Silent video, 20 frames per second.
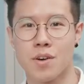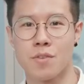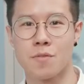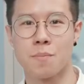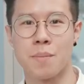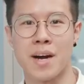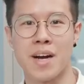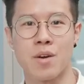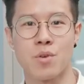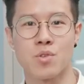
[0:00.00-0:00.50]

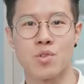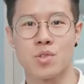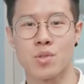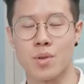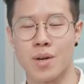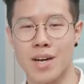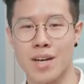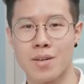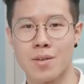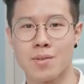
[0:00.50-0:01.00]
Miles'
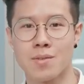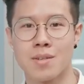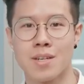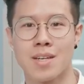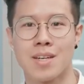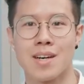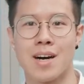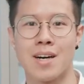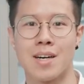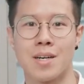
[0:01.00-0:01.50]
Trial.
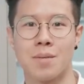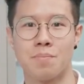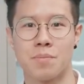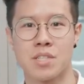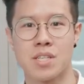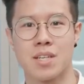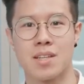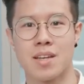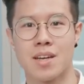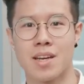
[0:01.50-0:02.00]

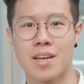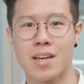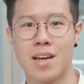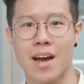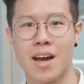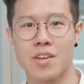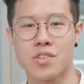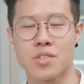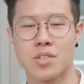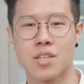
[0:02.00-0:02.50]
Today,
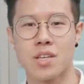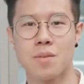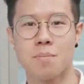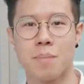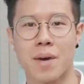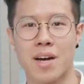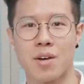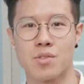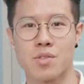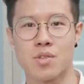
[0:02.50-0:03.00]
actually,
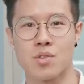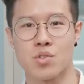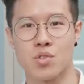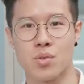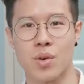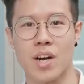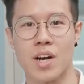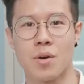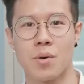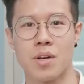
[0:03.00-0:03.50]
Miles'
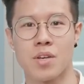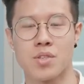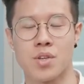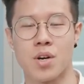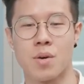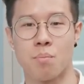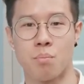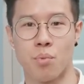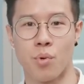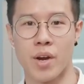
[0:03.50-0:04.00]
trial is
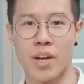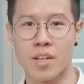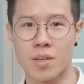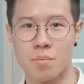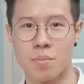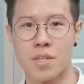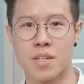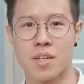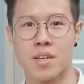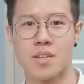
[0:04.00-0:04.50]
on
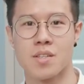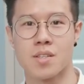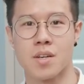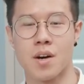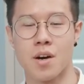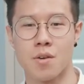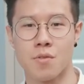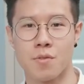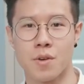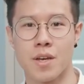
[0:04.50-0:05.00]
break because
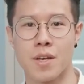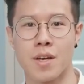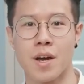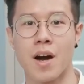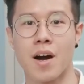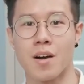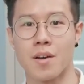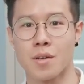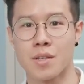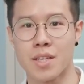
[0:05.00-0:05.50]
of a
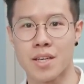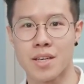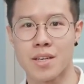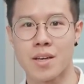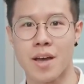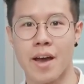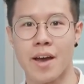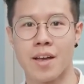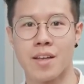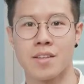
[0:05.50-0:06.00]

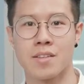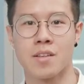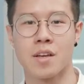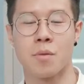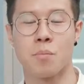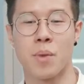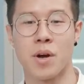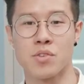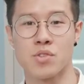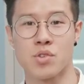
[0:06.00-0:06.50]
holiday, and
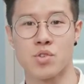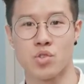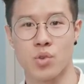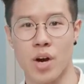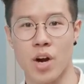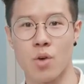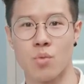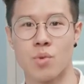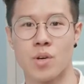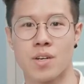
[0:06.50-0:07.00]
Miles'
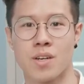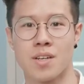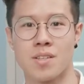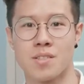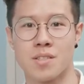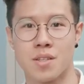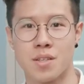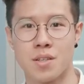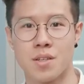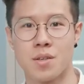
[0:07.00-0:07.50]
trial will
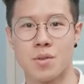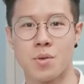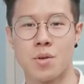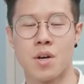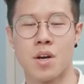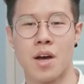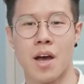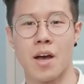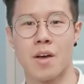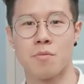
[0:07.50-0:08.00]
continue
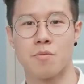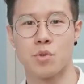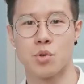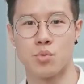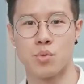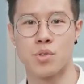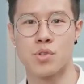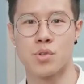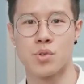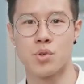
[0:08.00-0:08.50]
and will
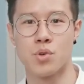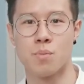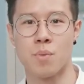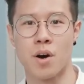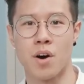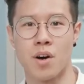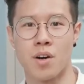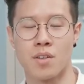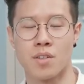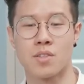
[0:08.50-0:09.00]
resume
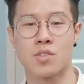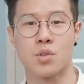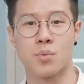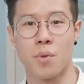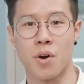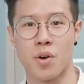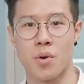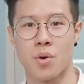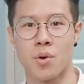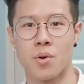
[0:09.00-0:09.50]
on
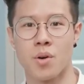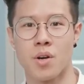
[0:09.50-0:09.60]
tomorrow